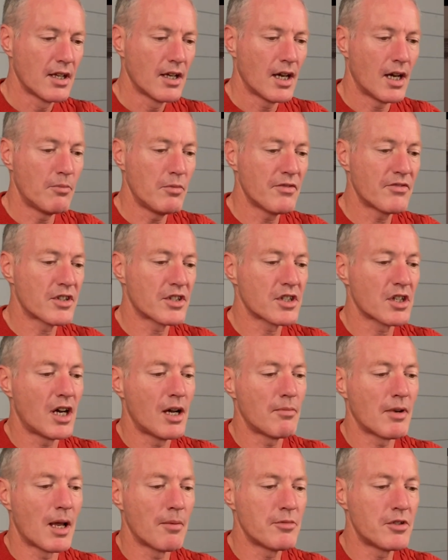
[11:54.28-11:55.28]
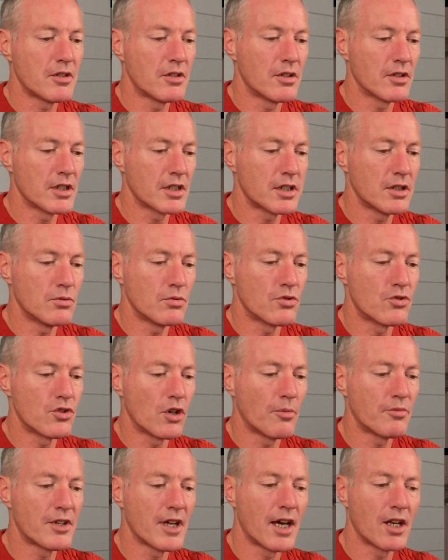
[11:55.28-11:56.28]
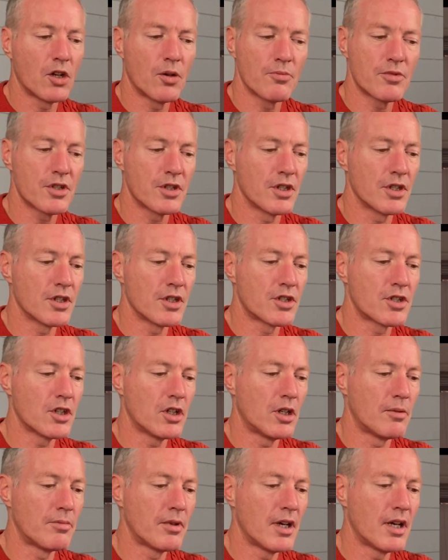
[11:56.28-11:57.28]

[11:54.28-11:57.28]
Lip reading: And with the time lapse, you've got this little drop down option at the top,